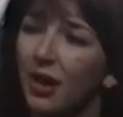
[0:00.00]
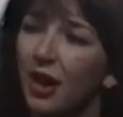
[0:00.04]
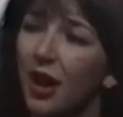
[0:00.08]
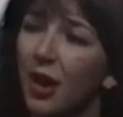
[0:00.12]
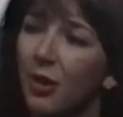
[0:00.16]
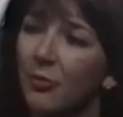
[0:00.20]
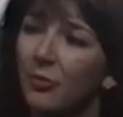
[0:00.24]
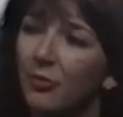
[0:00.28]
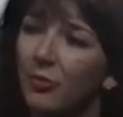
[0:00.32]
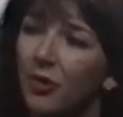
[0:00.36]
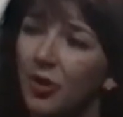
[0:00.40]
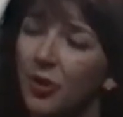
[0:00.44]

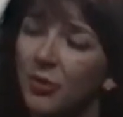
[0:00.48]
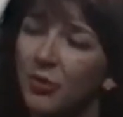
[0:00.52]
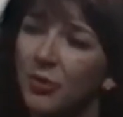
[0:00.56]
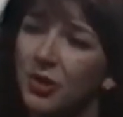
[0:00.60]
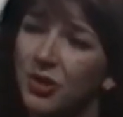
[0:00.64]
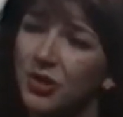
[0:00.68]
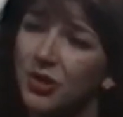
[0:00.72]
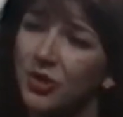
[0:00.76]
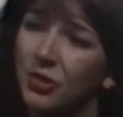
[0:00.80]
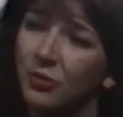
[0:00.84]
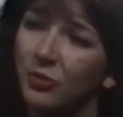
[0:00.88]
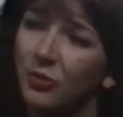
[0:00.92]
I'm very
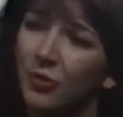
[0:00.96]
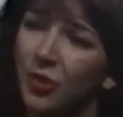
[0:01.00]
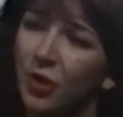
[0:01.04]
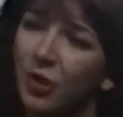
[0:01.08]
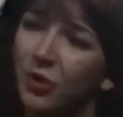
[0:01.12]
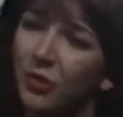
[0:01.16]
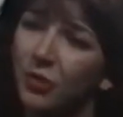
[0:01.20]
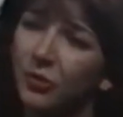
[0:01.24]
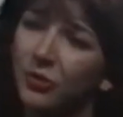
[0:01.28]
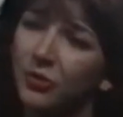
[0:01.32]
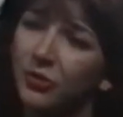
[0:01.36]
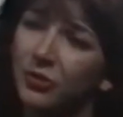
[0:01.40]
much
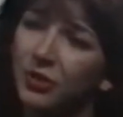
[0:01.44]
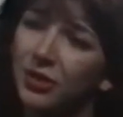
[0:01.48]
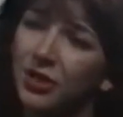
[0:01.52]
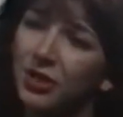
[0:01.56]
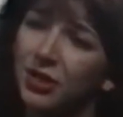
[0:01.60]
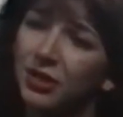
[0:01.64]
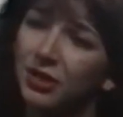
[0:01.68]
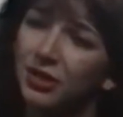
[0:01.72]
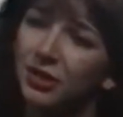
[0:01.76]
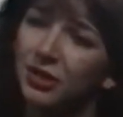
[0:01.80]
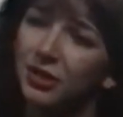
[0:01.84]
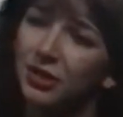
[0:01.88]
involved.